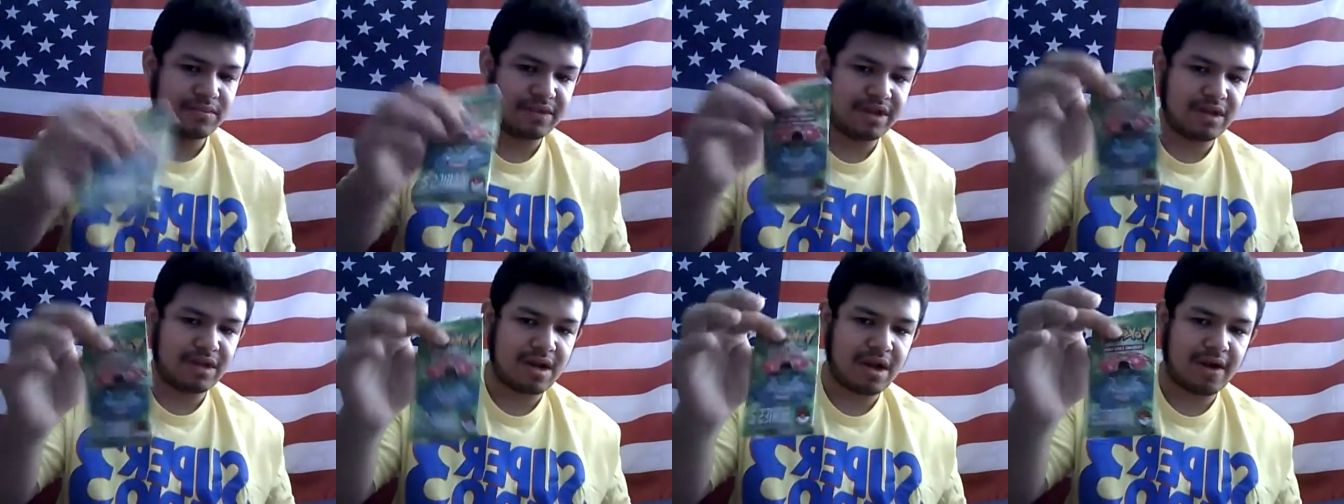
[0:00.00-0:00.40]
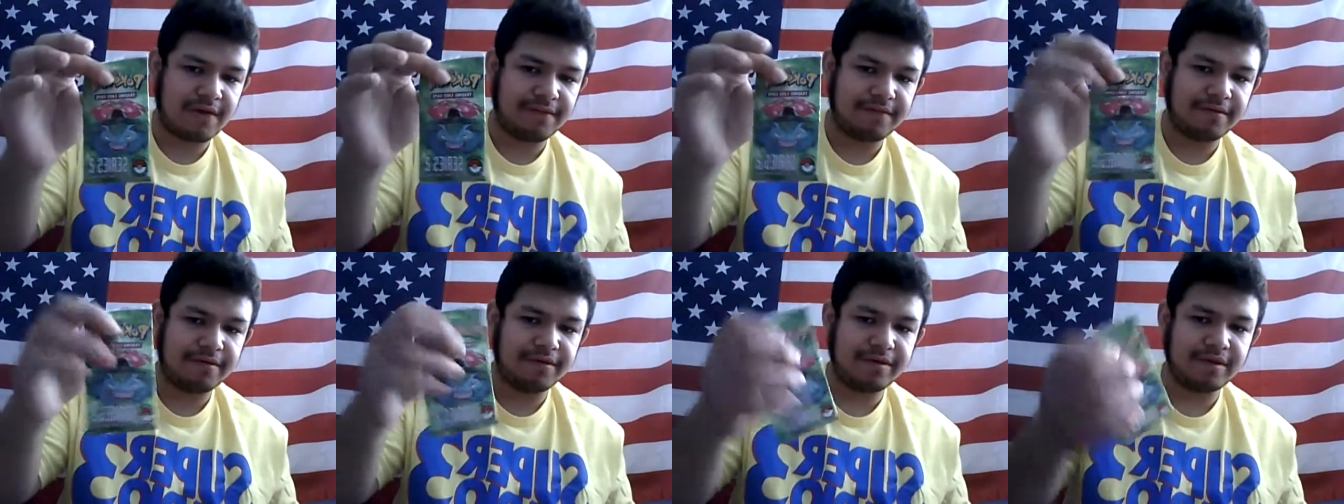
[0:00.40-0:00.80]
And now
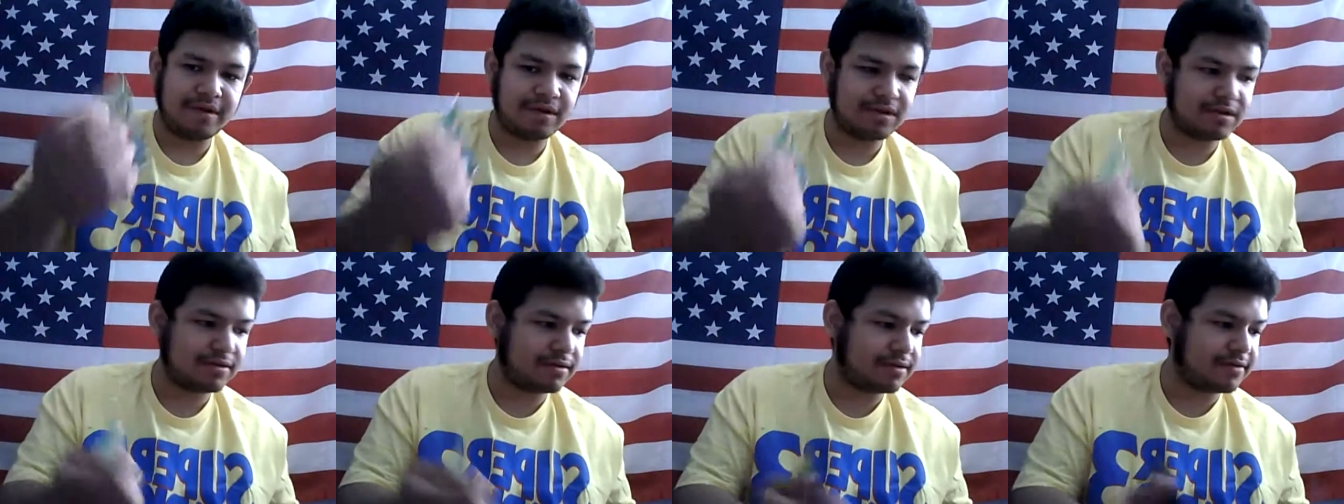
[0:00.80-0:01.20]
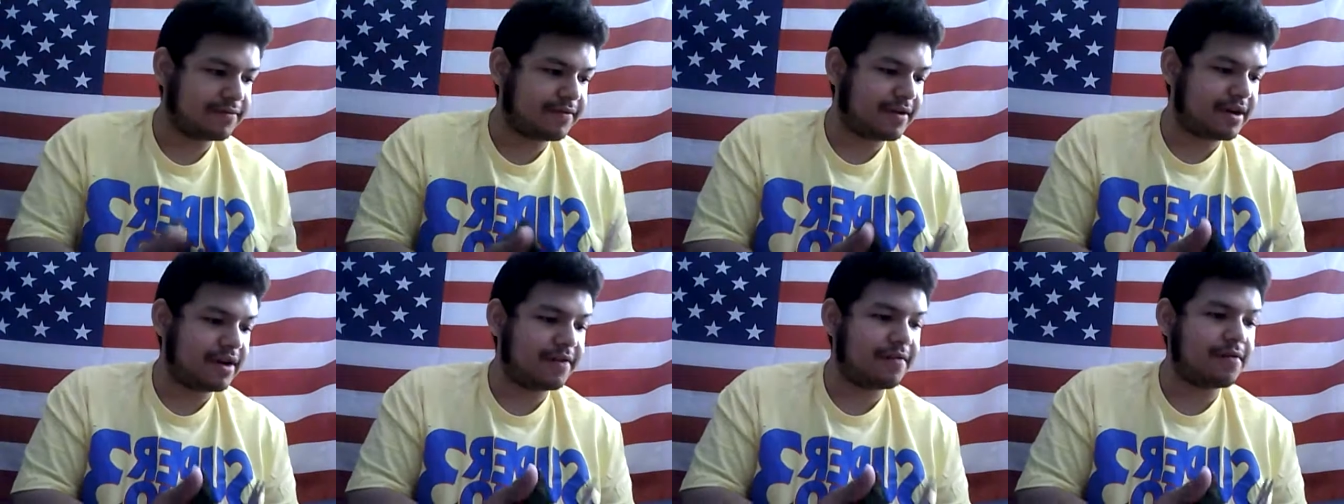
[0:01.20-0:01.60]
for these Series
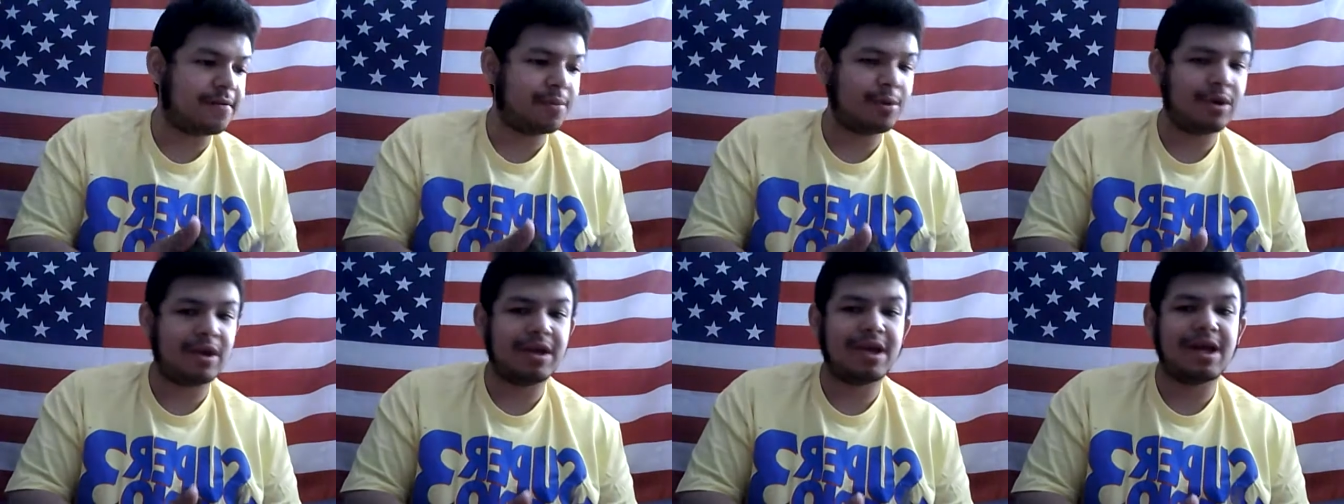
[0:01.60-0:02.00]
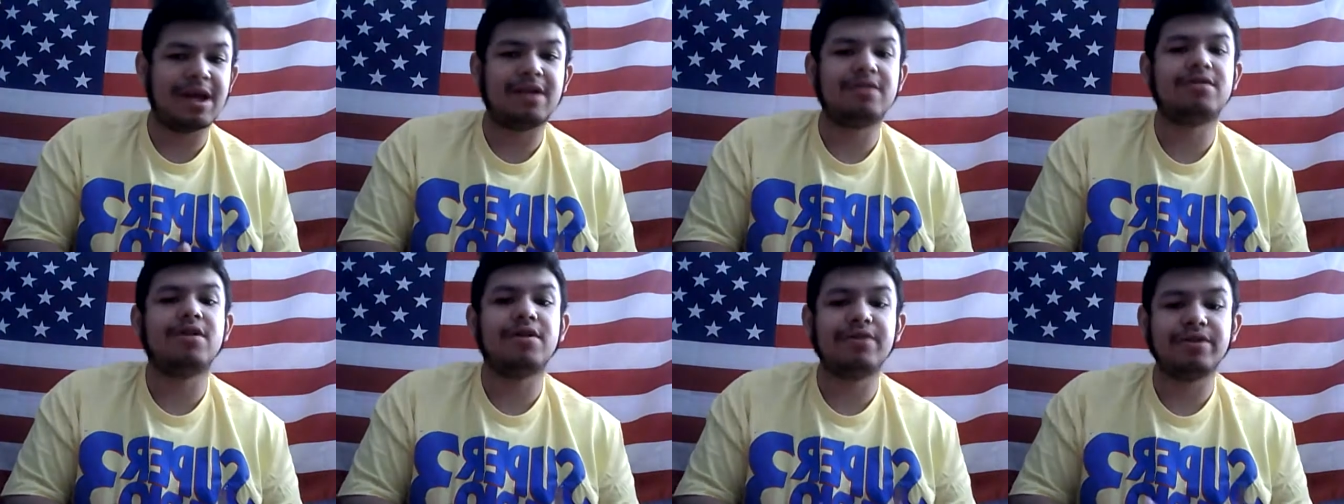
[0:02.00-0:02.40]
5, hopefully I
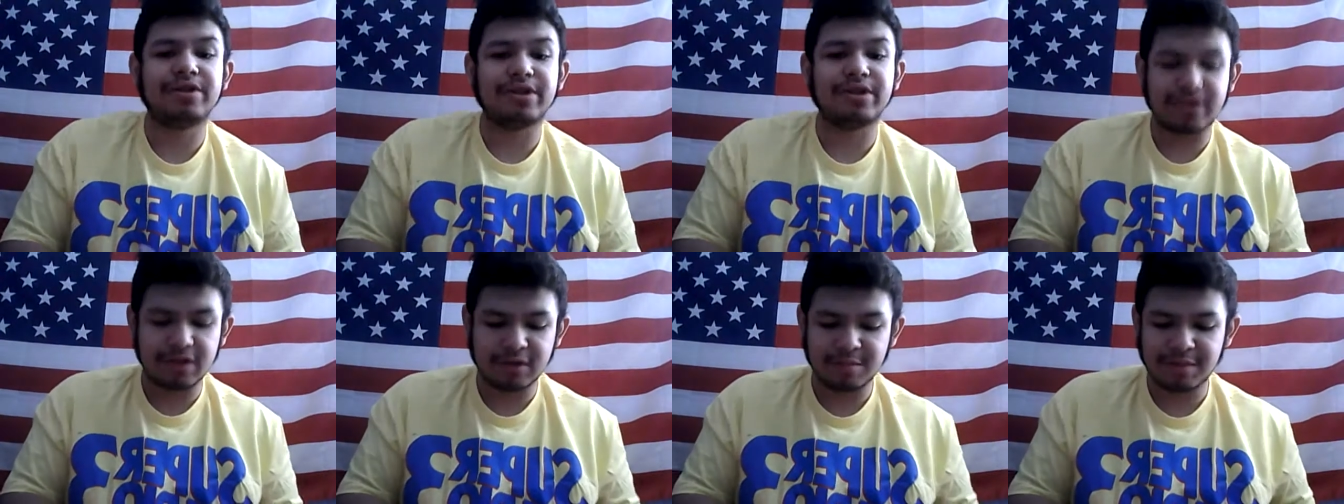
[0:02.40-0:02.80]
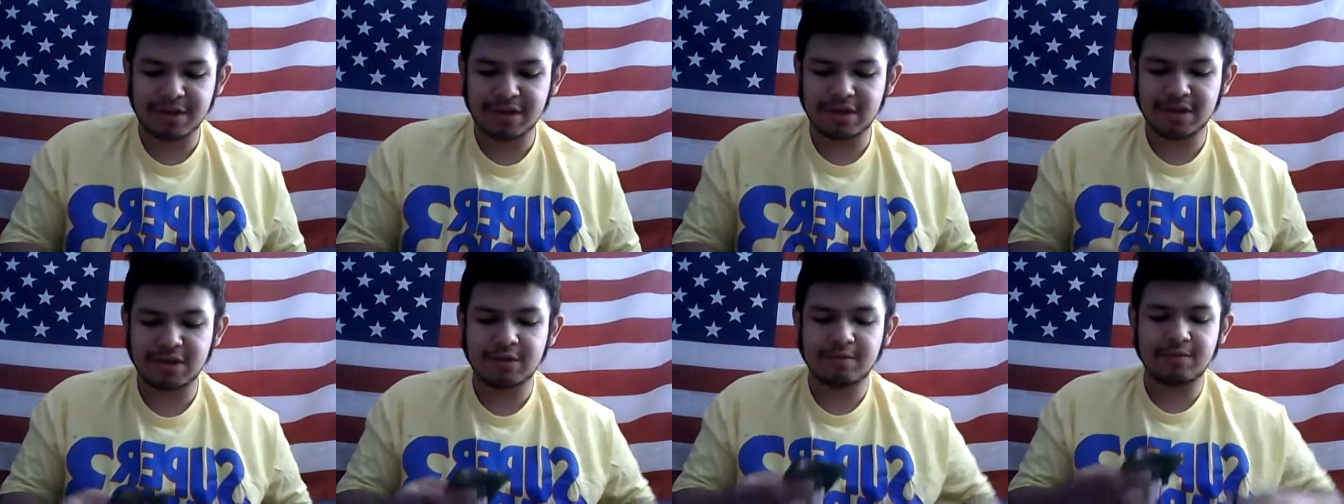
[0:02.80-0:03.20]
get another Delta
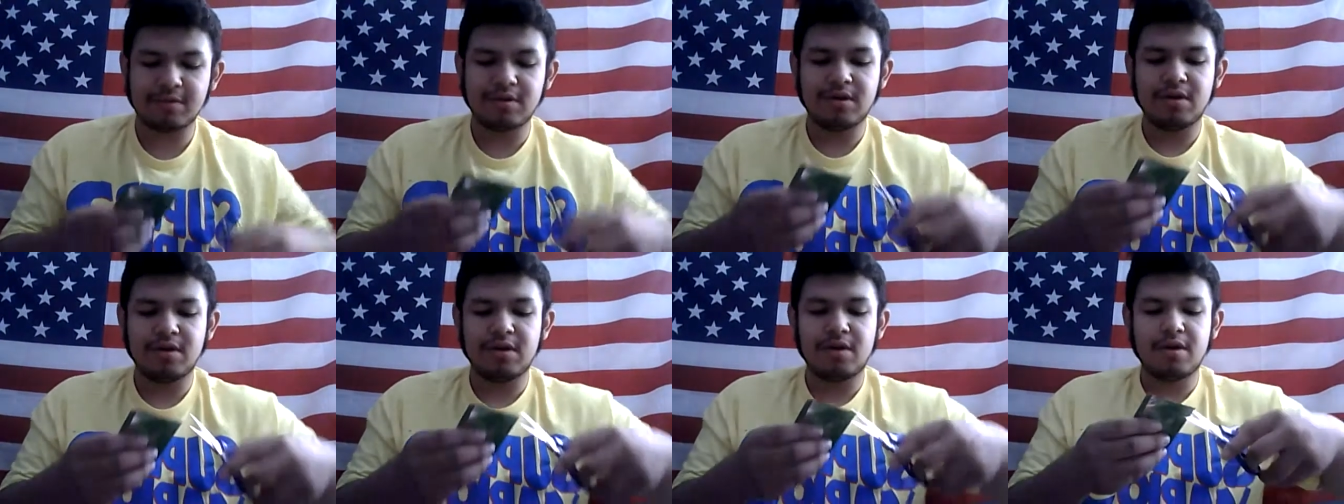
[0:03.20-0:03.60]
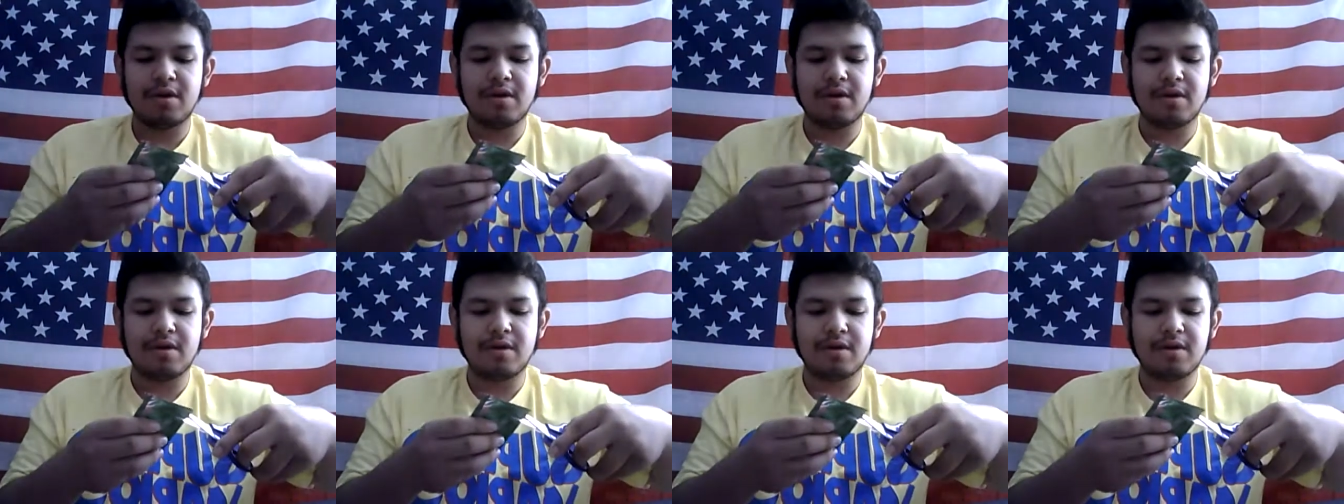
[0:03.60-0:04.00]
Species
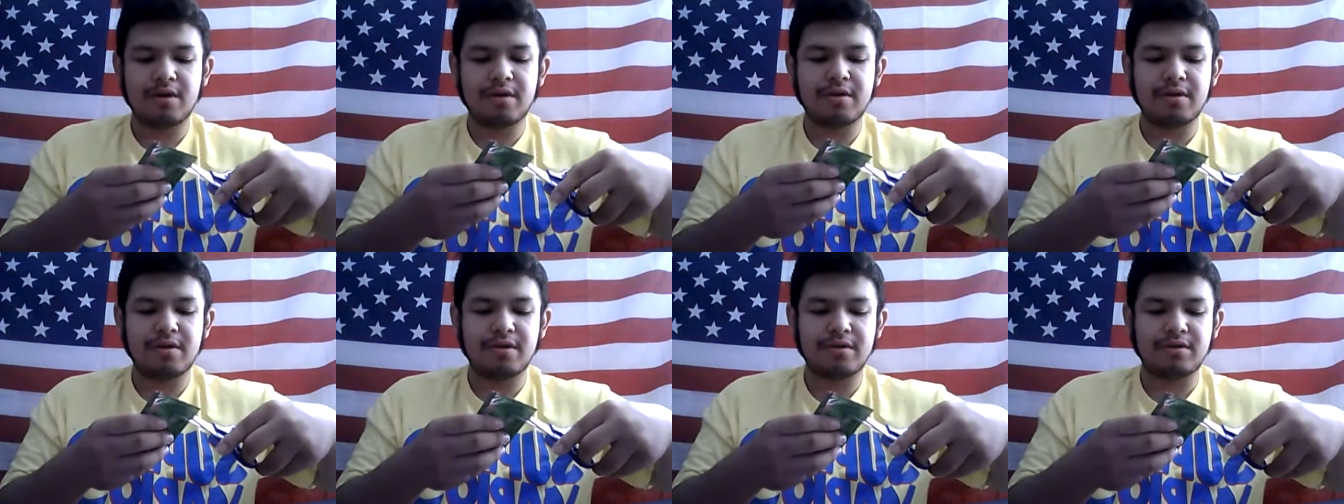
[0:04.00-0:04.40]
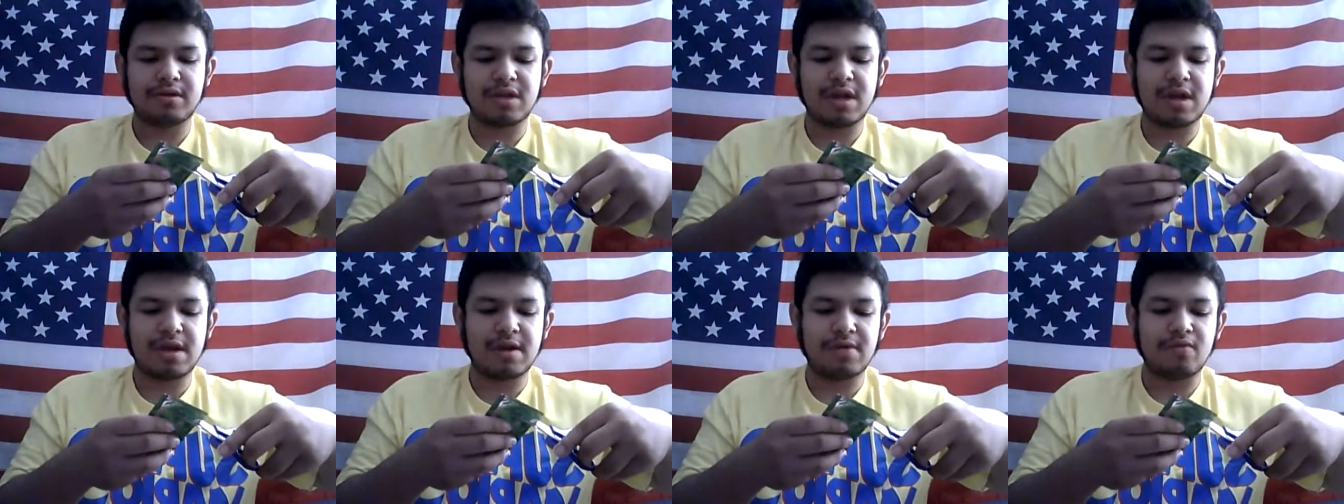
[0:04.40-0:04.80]
card, because
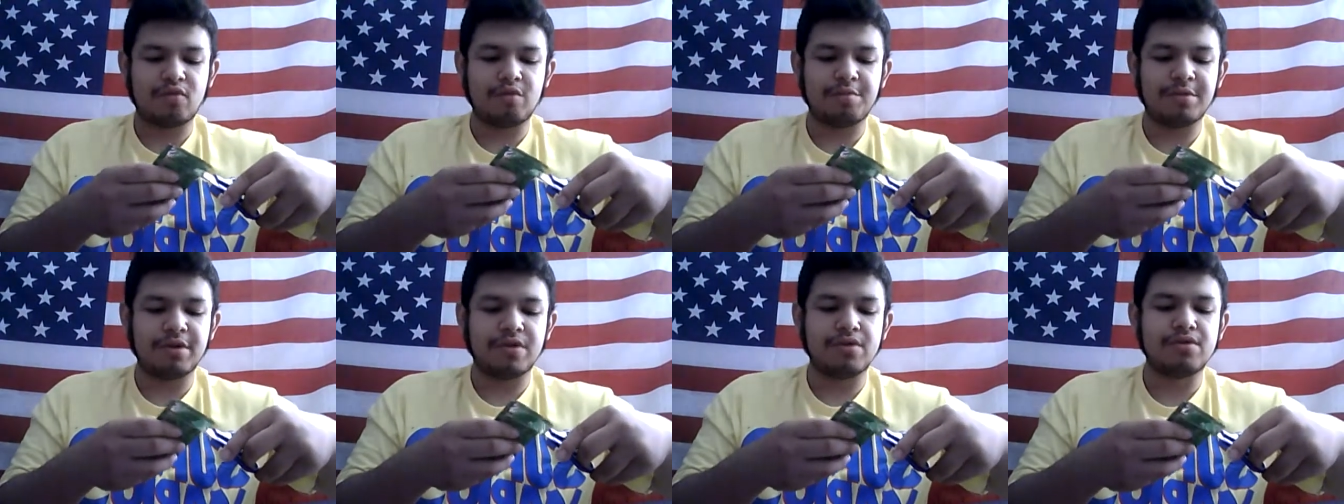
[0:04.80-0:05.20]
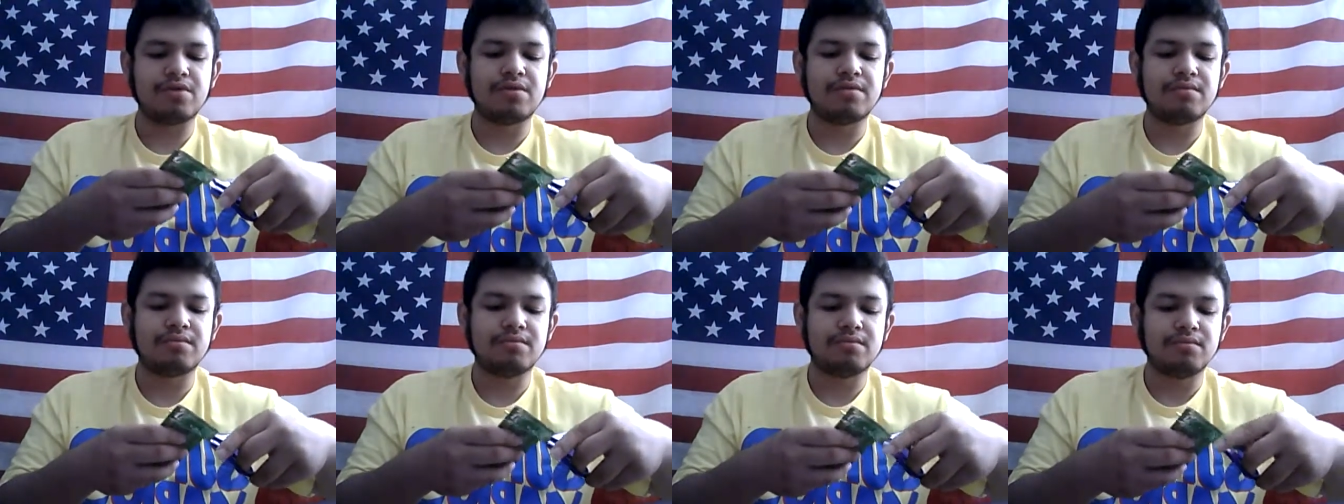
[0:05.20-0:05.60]
that would be cool.